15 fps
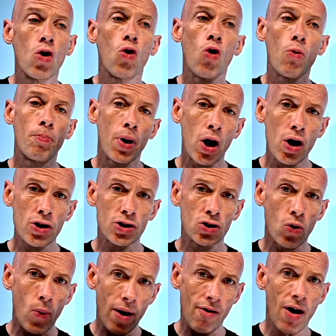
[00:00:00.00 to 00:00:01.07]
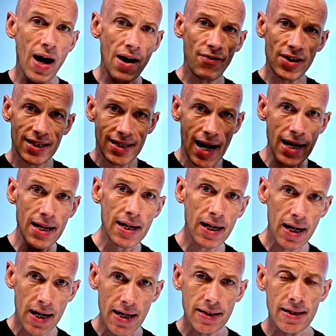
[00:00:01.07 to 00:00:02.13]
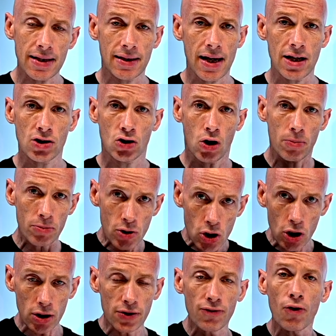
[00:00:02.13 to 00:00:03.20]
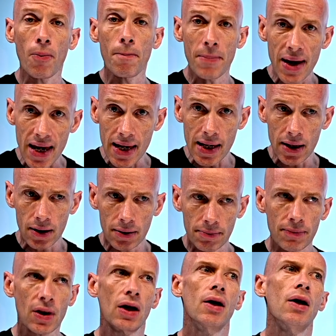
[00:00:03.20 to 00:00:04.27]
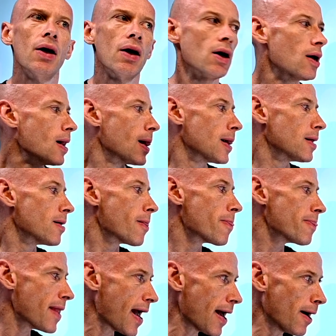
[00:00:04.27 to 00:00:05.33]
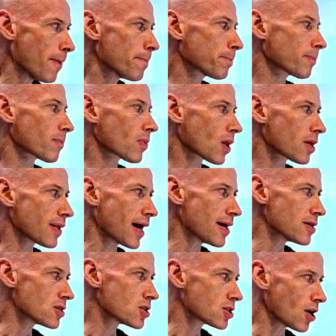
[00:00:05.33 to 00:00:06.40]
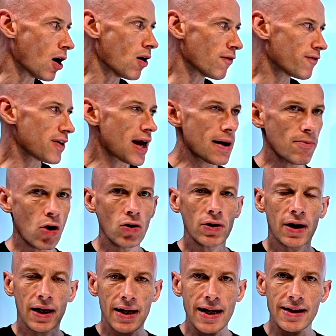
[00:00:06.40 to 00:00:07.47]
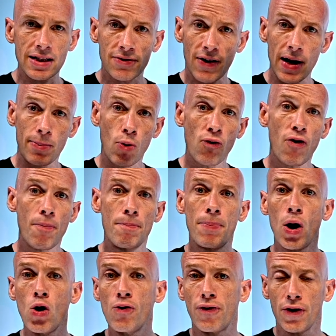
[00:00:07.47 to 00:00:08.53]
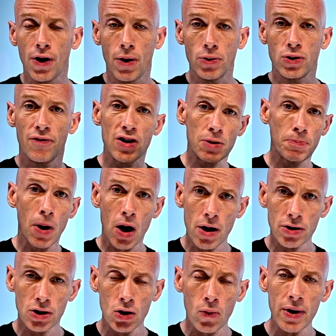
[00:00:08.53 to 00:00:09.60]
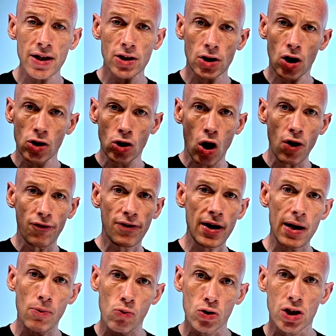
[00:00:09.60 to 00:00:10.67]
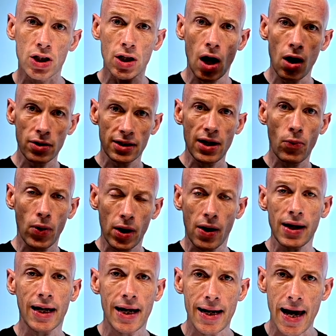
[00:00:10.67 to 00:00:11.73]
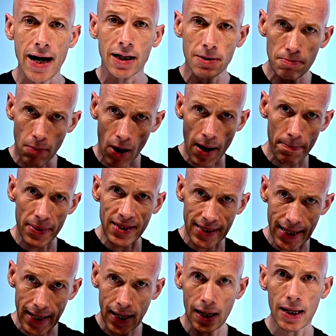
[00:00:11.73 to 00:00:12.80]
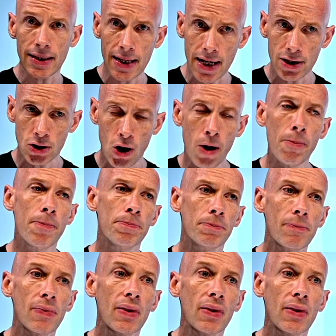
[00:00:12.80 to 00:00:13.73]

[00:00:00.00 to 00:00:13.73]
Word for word: or personal, where I have a dedicated desktop just for me. Now, that start VM on connect is available for both of those. If it's personal when it's turned off, it will start it when I connect my particular desktop.